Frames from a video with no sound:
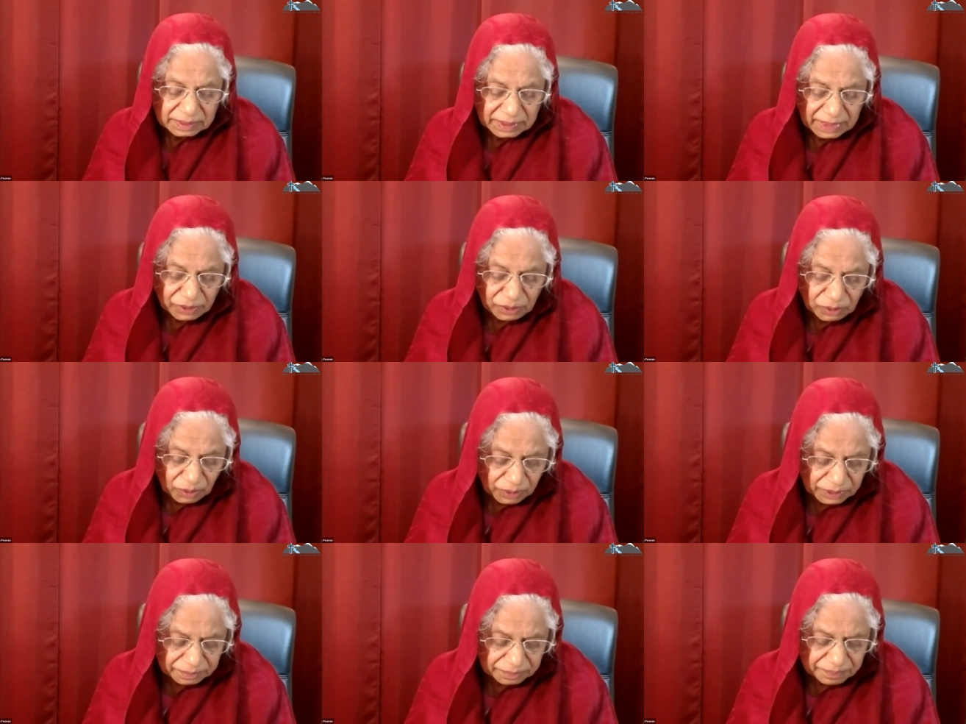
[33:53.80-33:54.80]
Thank you,
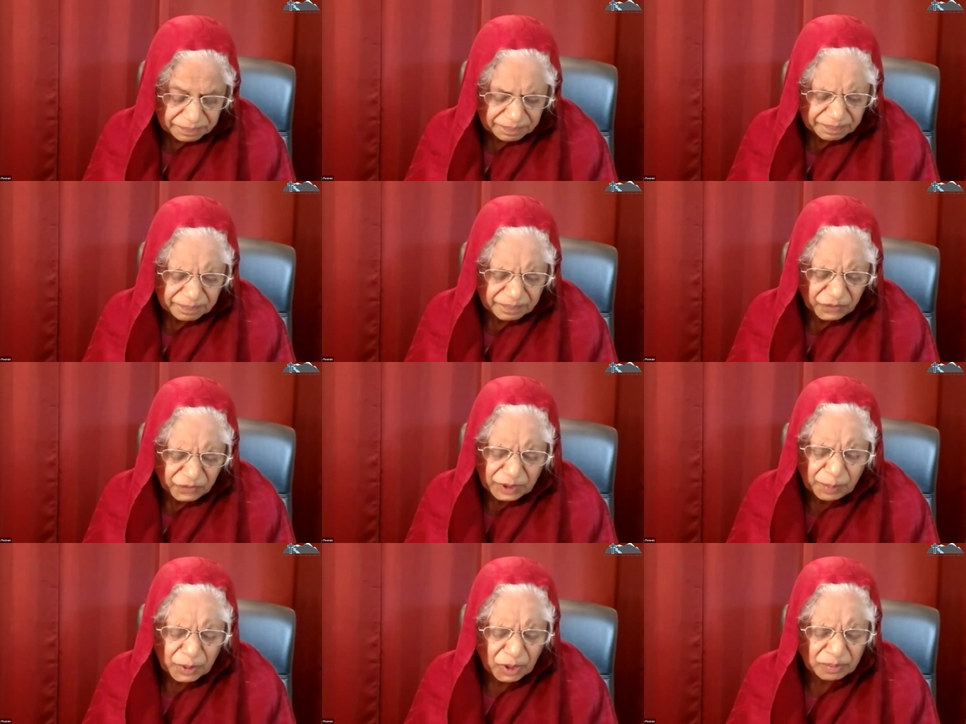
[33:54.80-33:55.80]
Lord, for
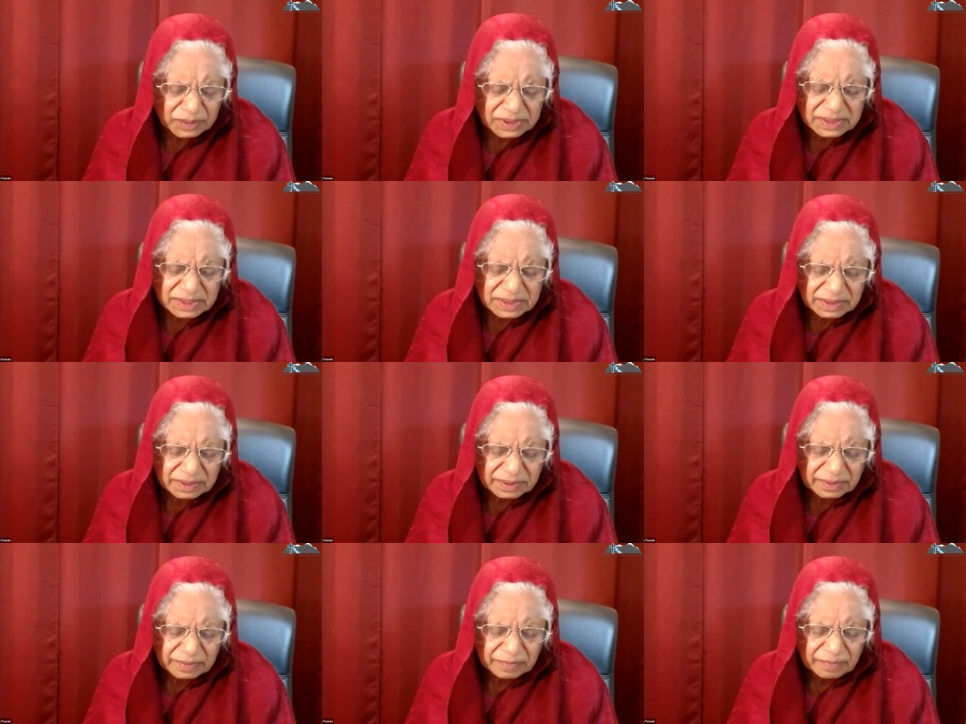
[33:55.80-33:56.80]
your promises
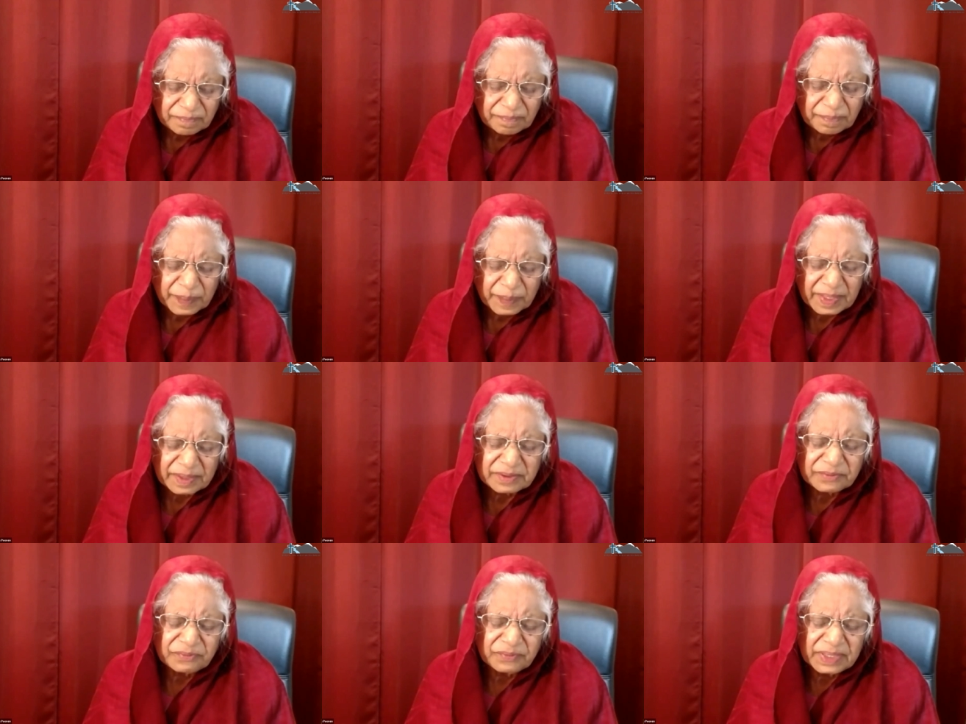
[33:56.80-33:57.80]

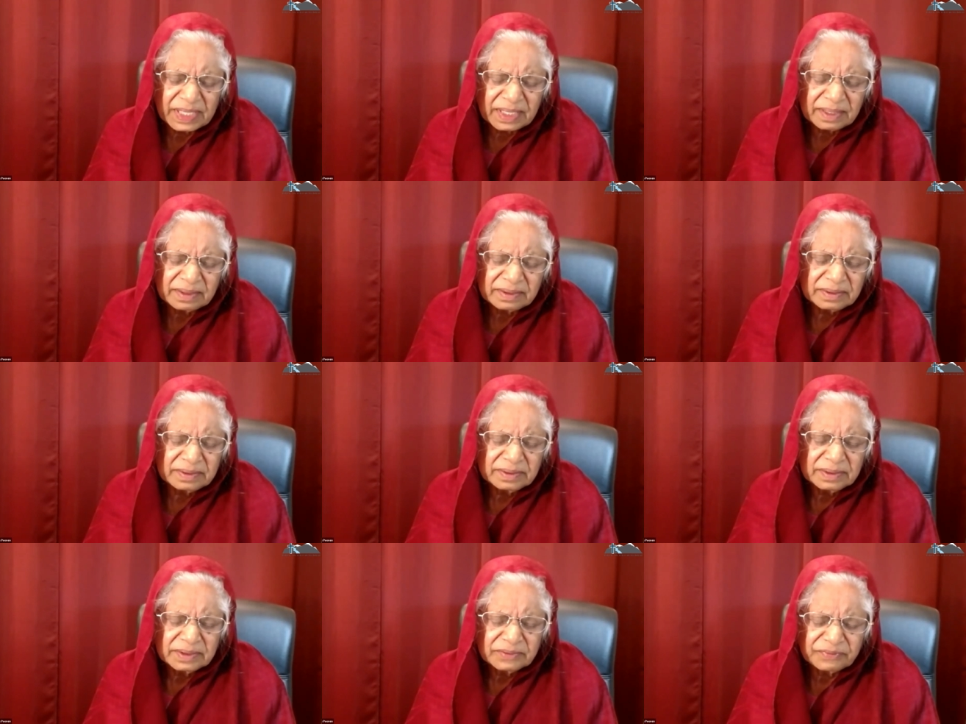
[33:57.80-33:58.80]
that if we are
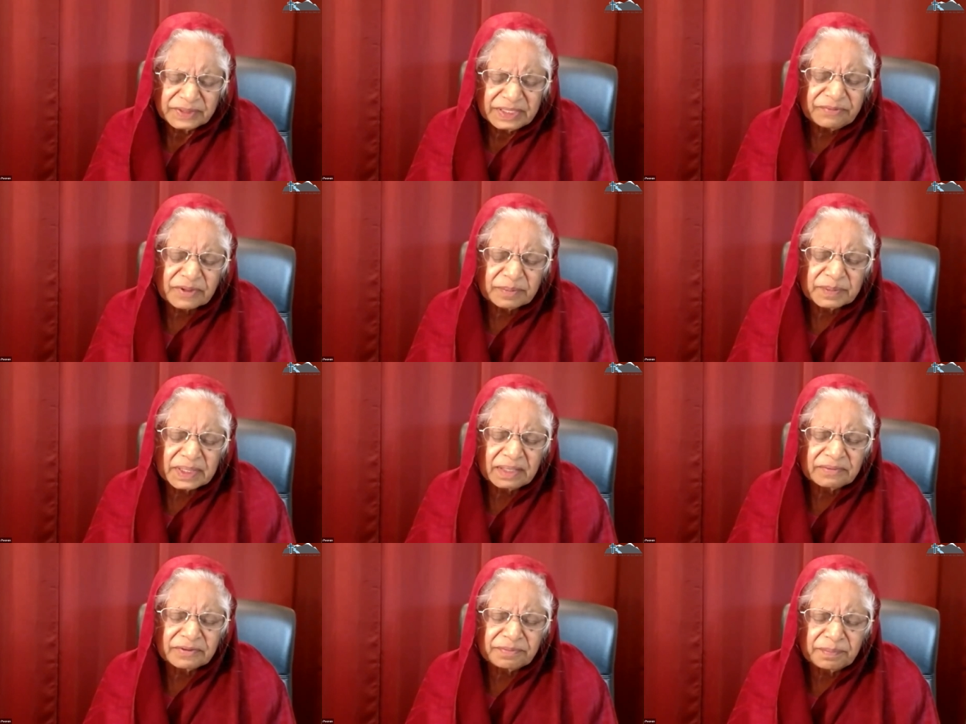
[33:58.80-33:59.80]
free from the
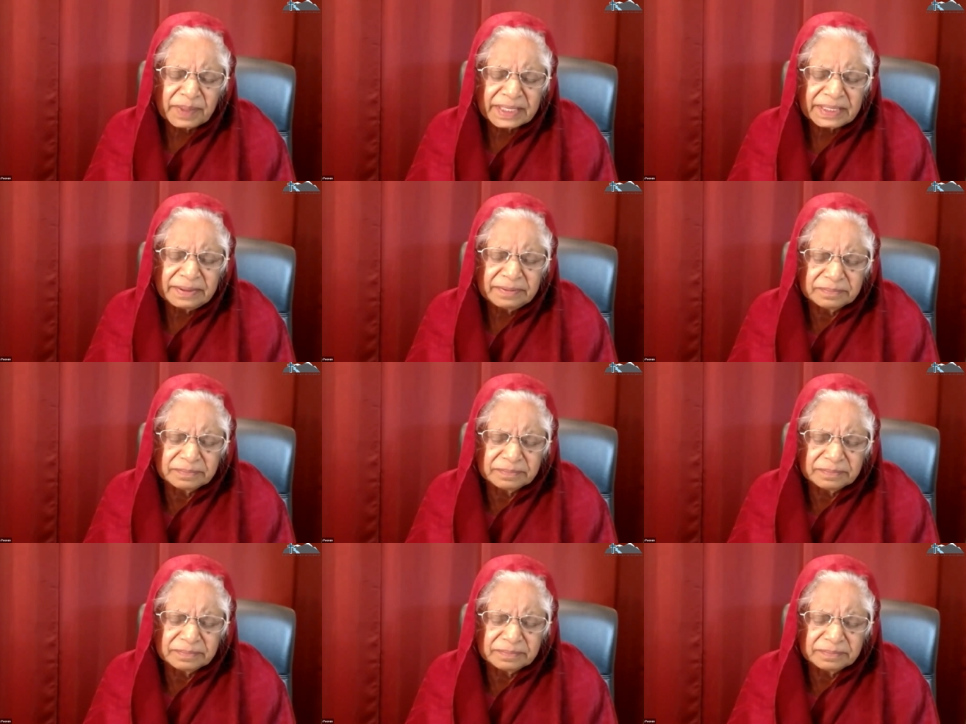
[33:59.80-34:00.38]
love of money,